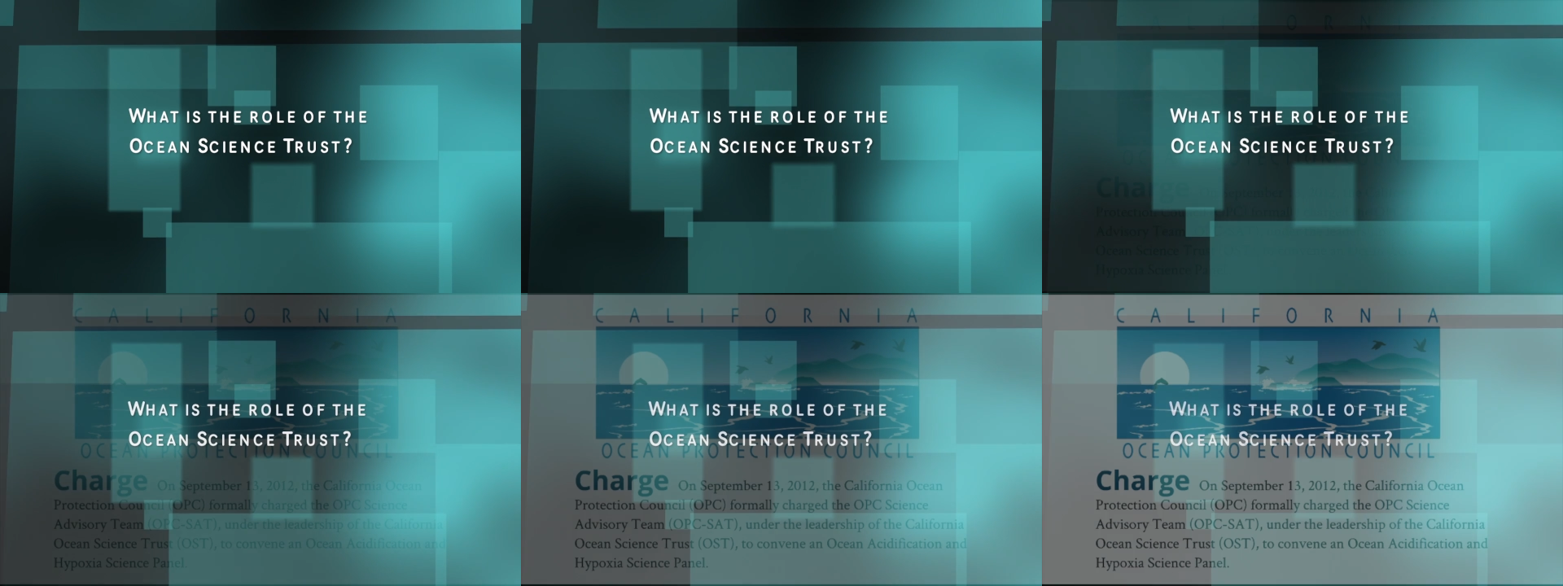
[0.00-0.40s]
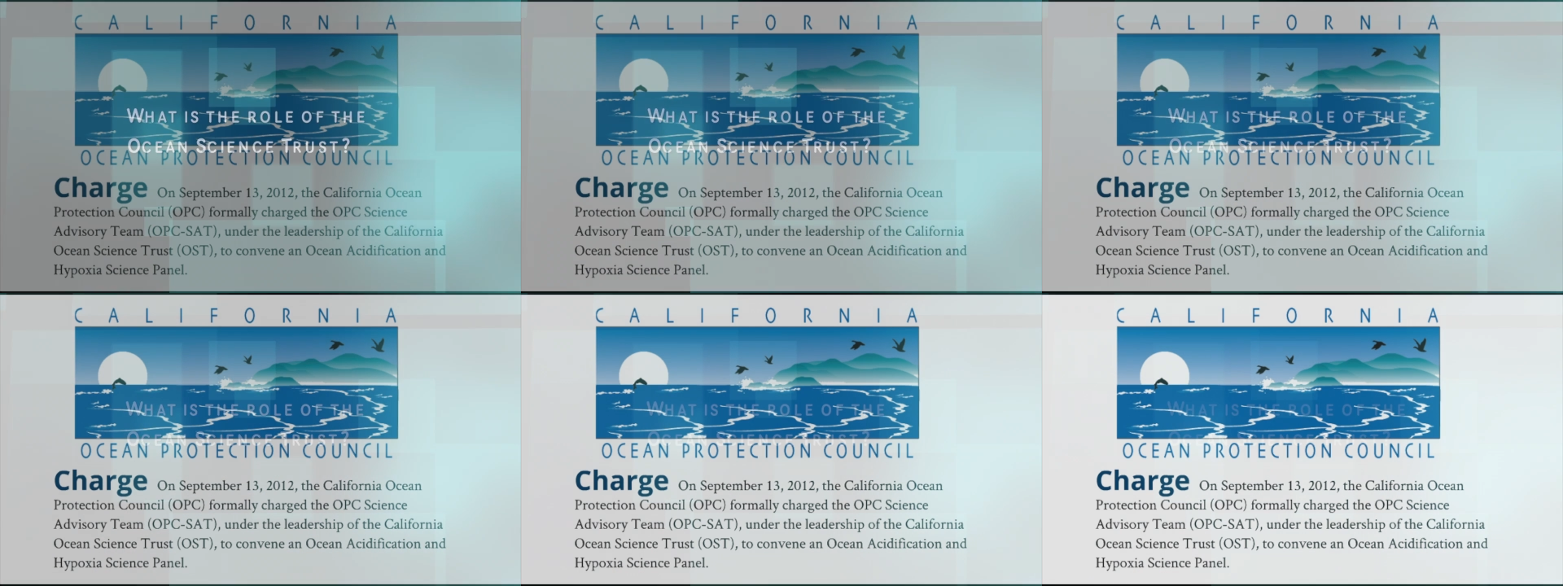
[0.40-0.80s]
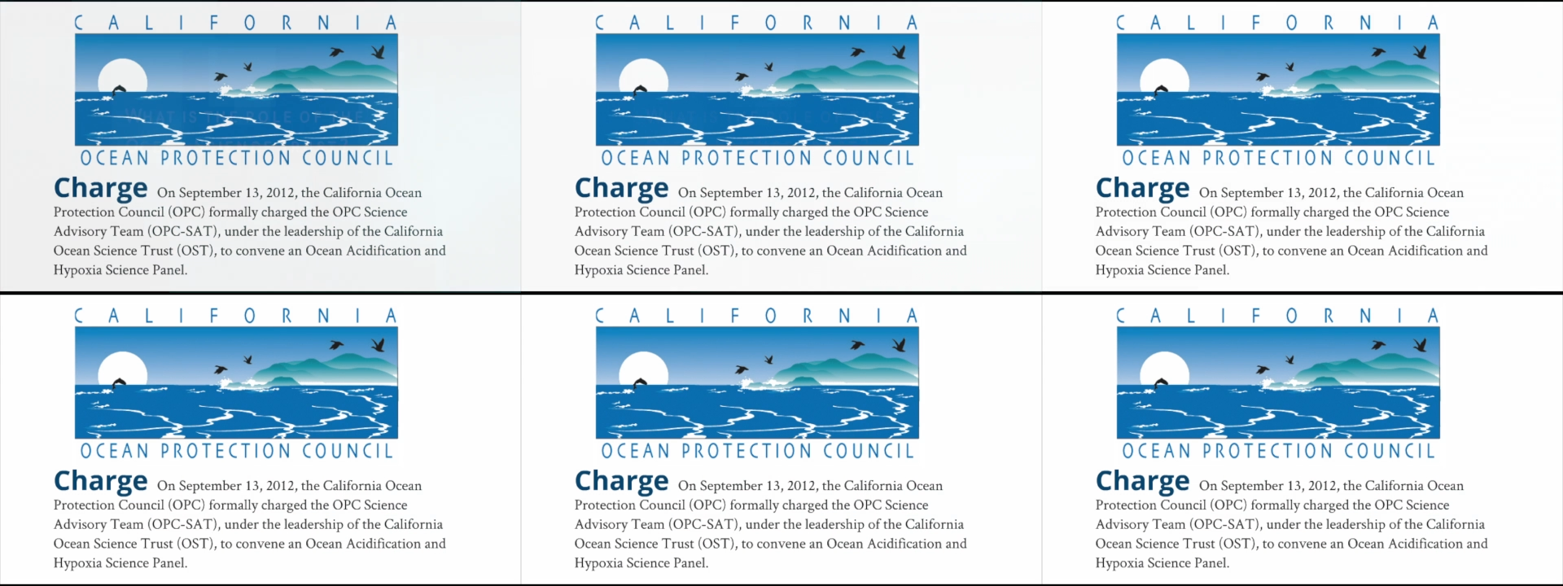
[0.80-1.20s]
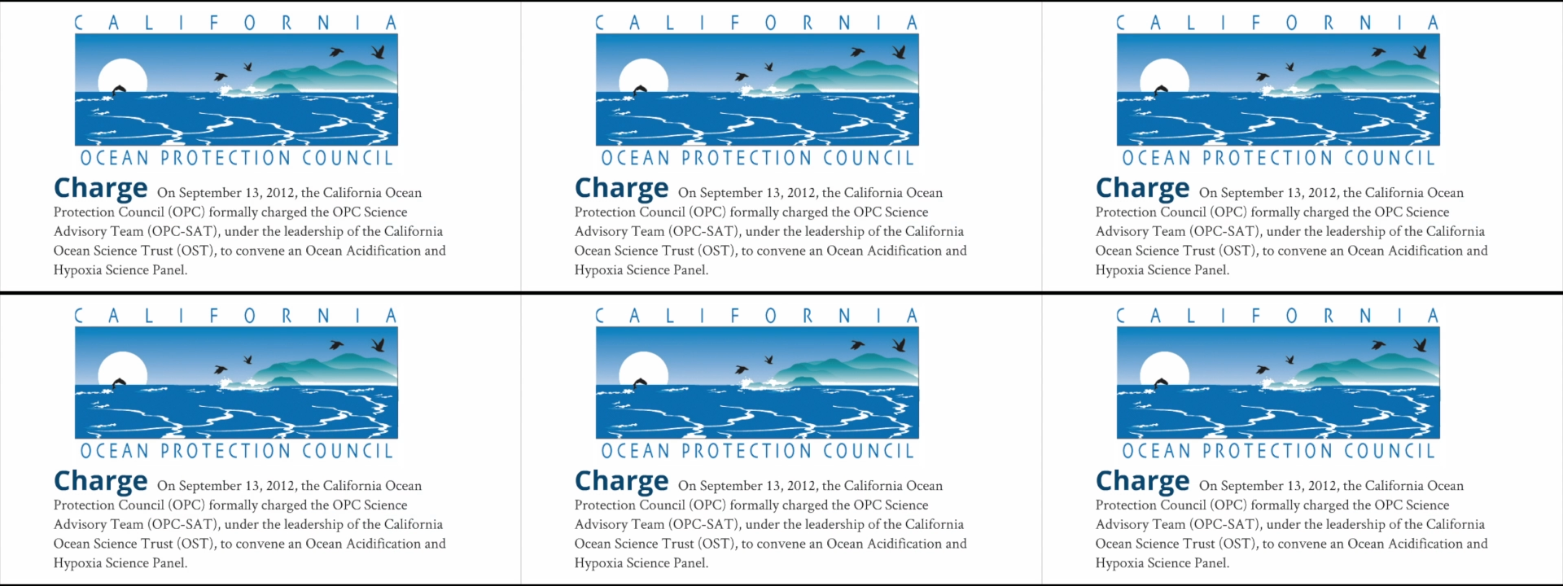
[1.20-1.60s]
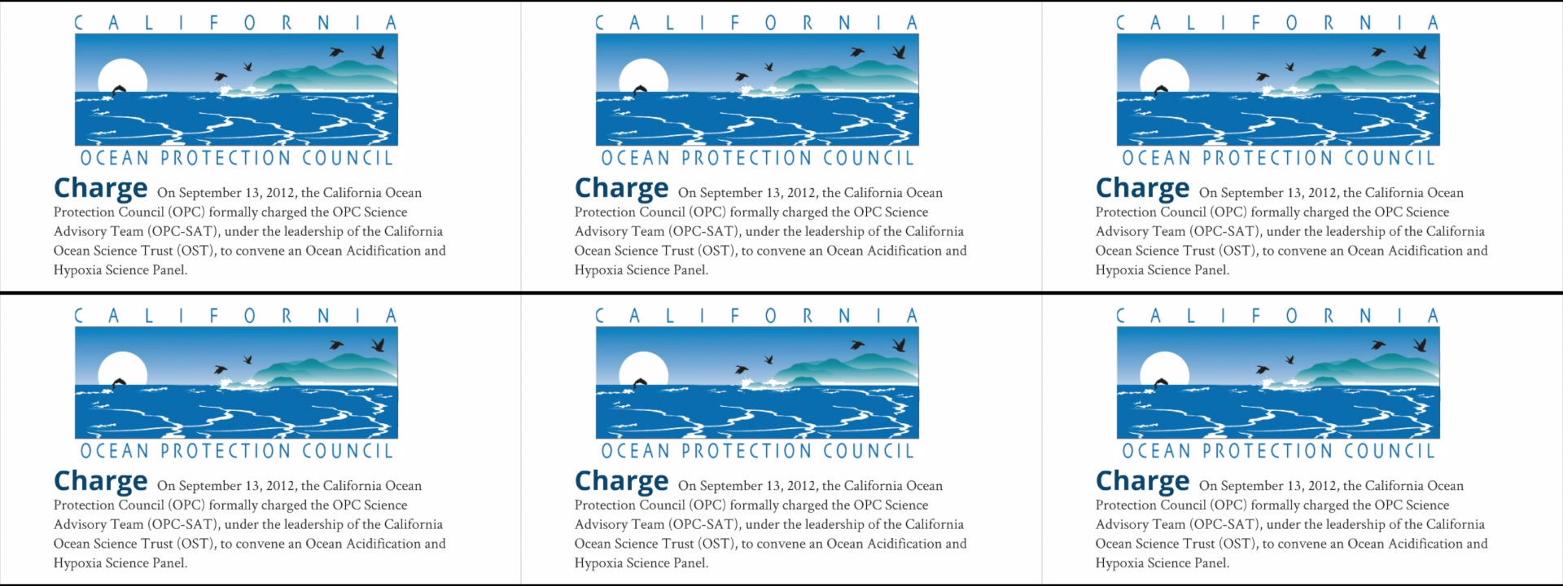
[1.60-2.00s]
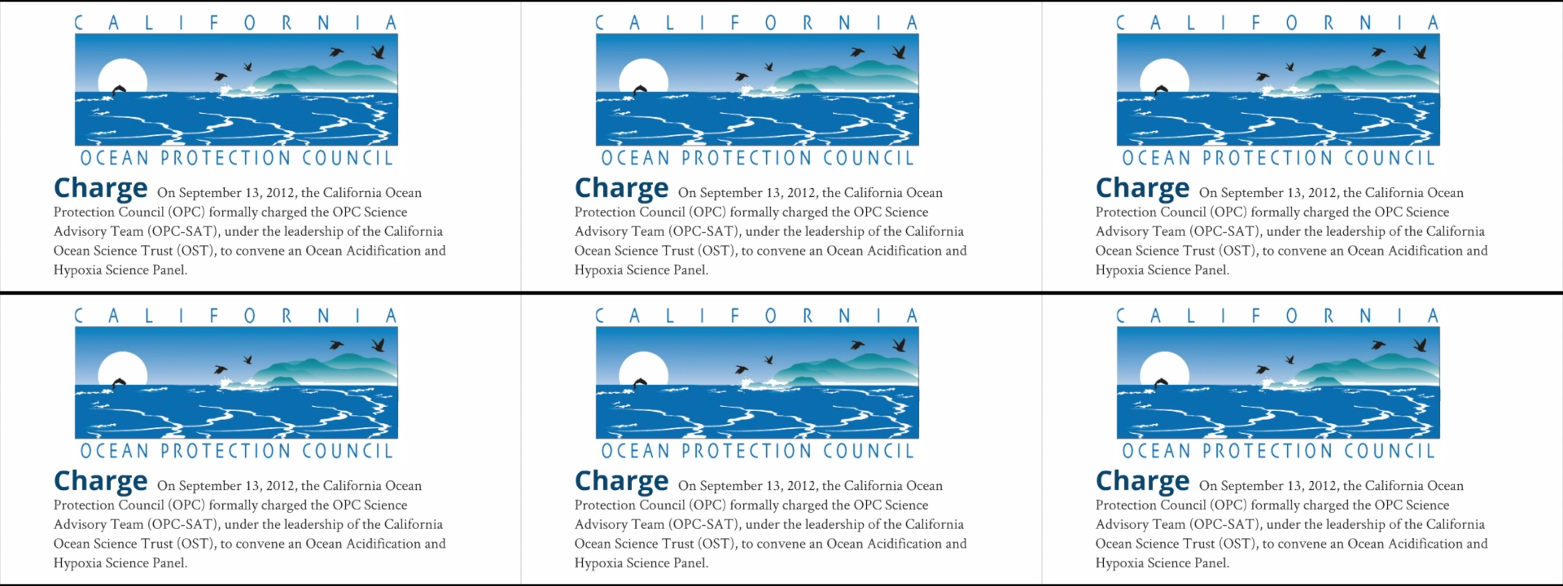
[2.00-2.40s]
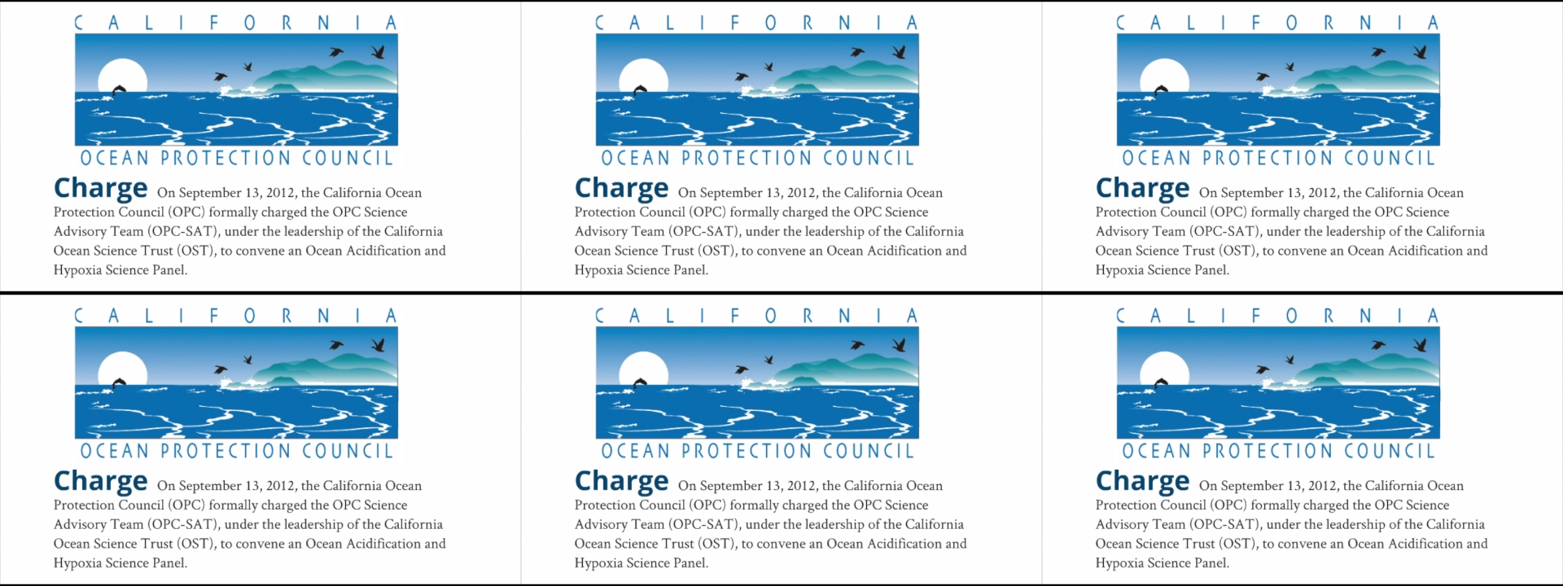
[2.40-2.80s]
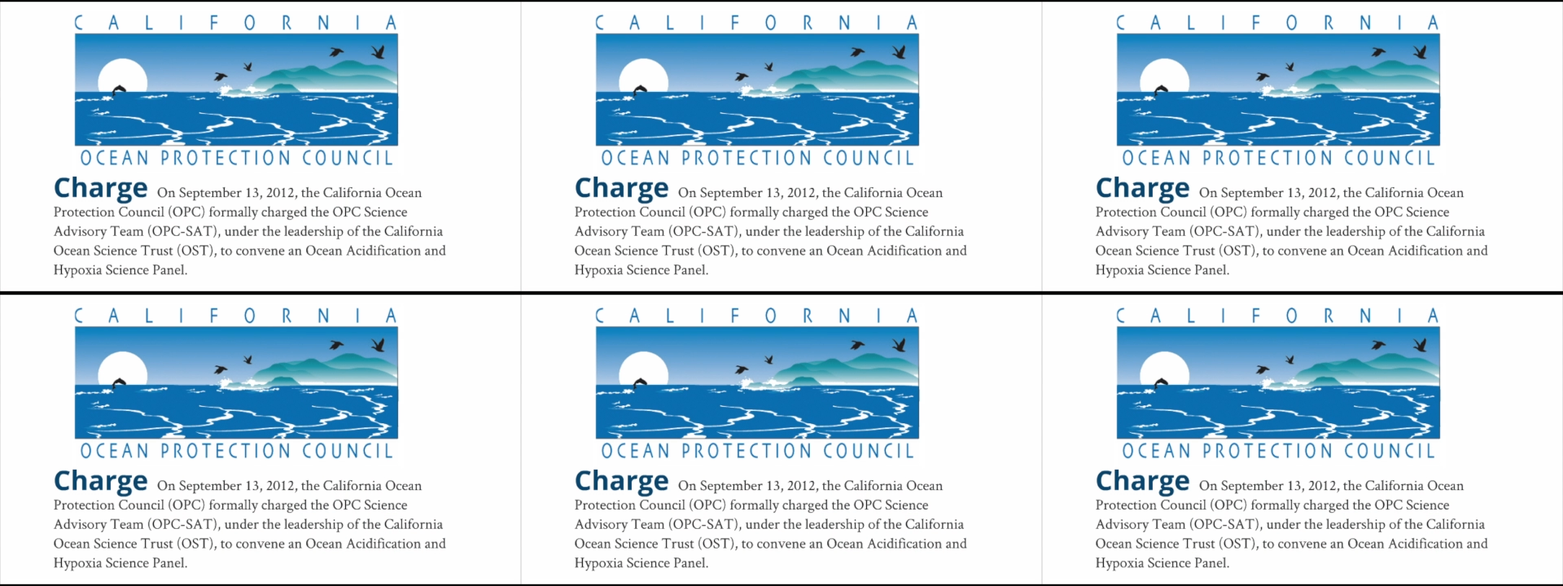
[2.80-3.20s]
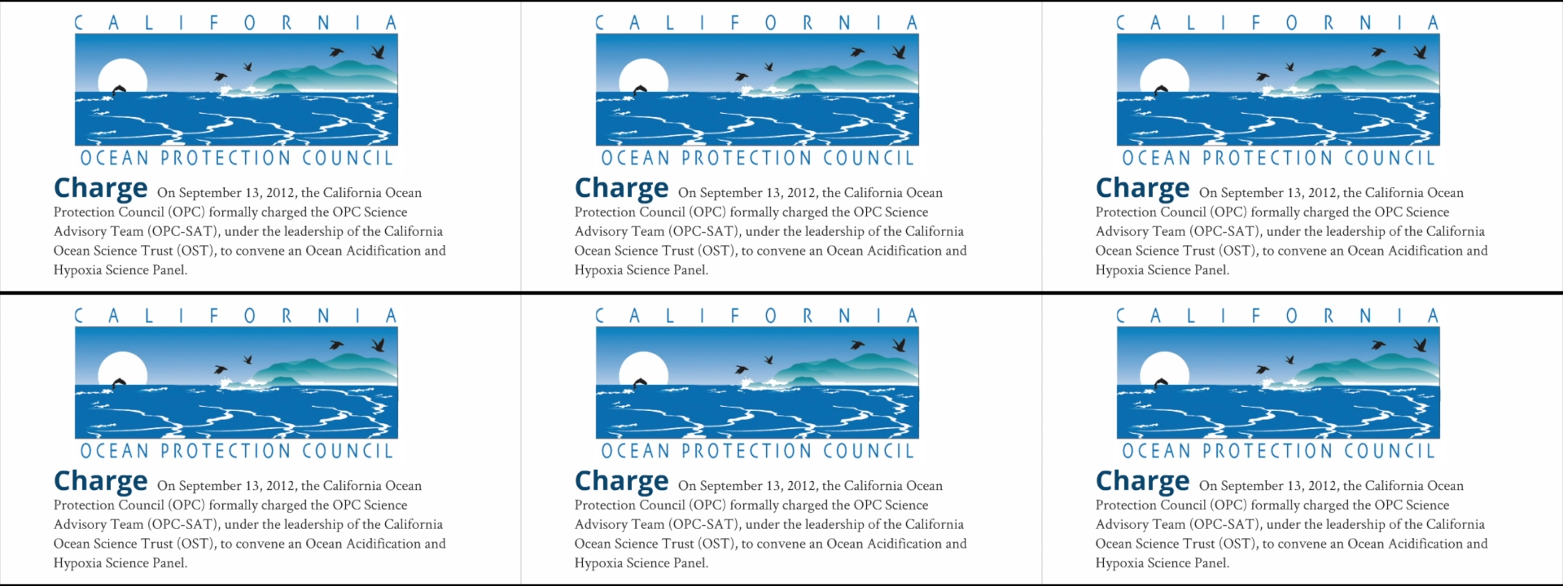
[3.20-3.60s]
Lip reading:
Nobody's mouth can be seen.